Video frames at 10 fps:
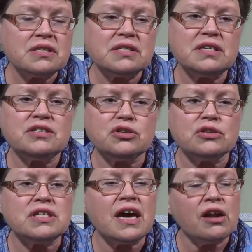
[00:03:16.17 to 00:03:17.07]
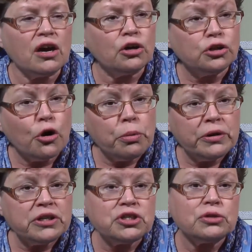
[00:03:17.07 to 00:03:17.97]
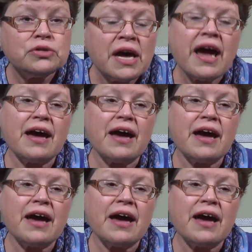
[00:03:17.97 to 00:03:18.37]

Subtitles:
and sisters and on global issues